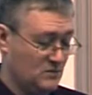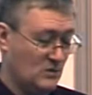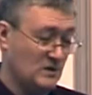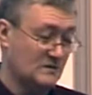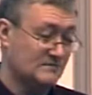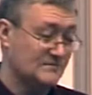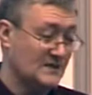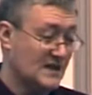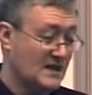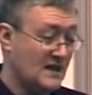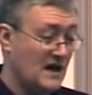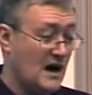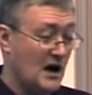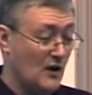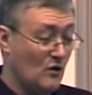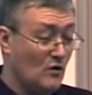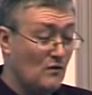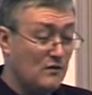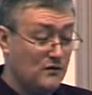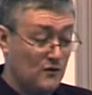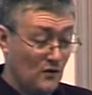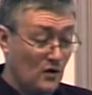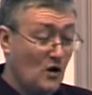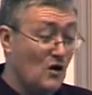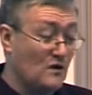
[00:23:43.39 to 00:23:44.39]
Well, an
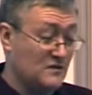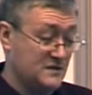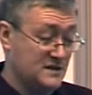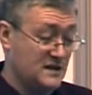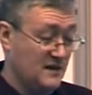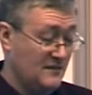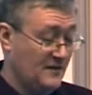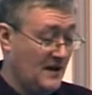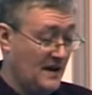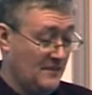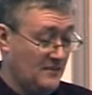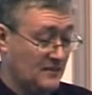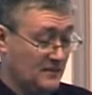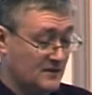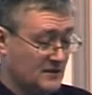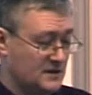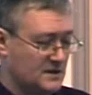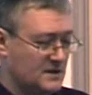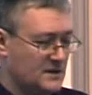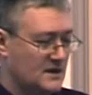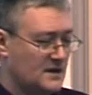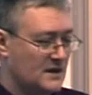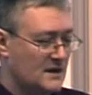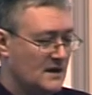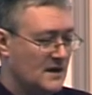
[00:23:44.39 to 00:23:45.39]
awful lot of stuff
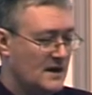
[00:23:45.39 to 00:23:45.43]
happens.